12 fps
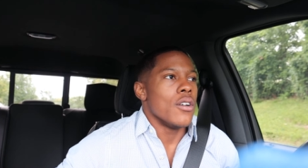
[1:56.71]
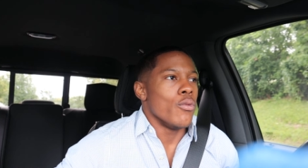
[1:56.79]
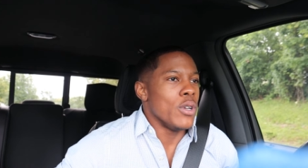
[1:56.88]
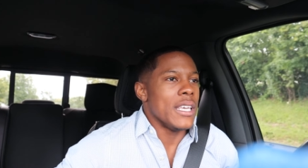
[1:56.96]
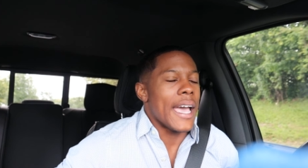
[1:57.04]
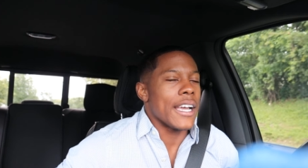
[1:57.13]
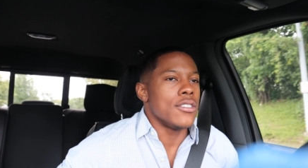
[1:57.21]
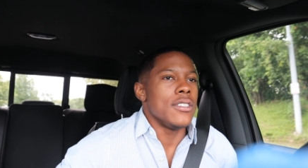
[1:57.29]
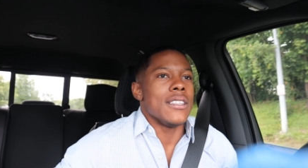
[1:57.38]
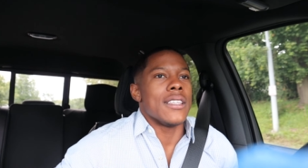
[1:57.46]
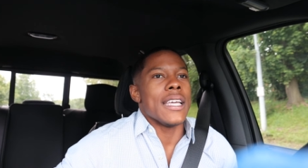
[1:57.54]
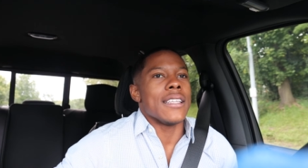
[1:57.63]
we
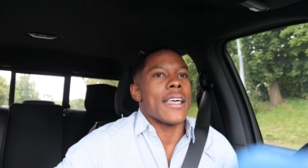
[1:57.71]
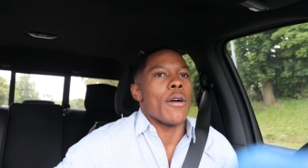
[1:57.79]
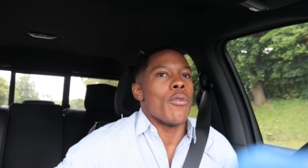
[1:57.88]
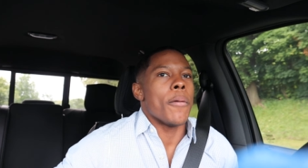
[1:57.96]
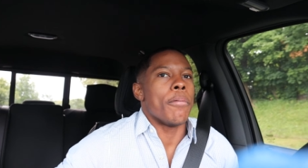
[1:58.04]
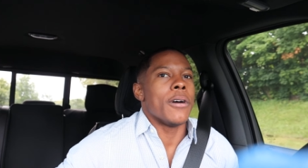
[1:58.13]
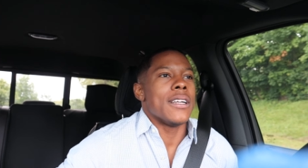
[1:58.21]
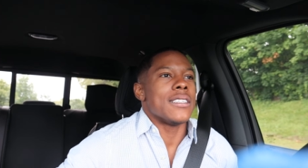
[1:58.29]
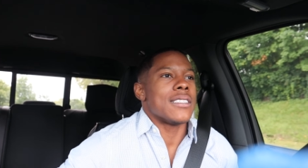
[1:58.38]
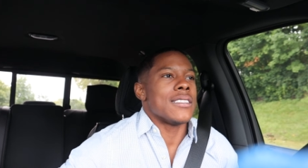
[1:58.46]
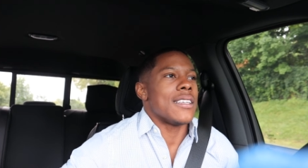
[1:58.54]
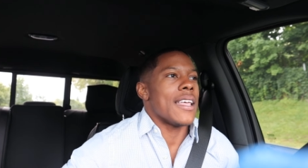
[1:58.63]
actually think that what put
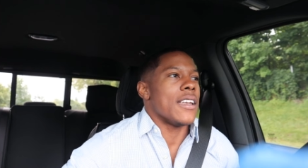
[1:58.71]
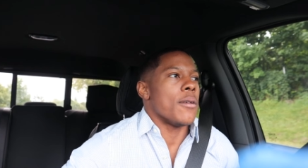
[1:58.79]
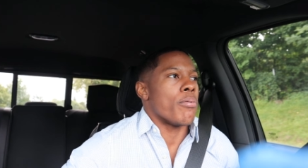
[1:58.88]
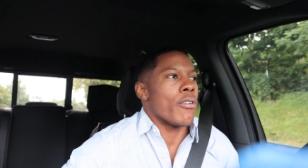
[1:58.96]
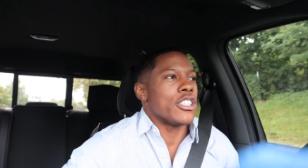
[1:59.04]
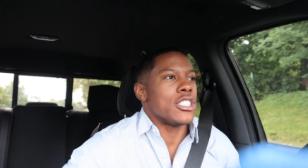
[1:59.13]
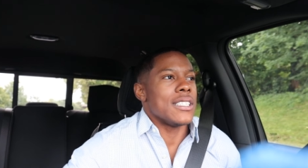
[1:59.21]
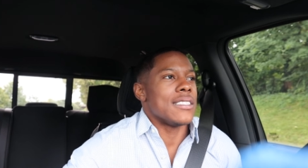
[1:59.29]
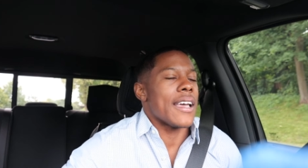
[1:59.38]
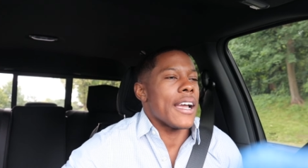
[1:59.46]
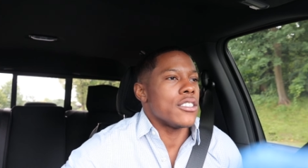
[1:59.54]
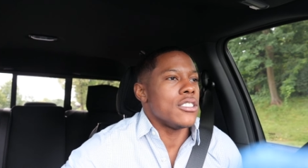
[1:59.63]
us into that depression
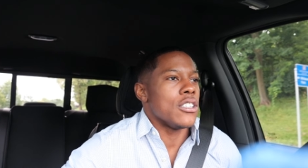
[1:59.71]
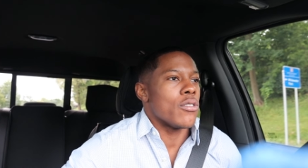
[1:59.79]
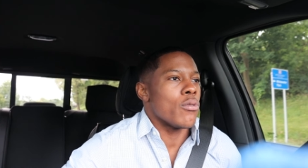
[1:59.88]
is actually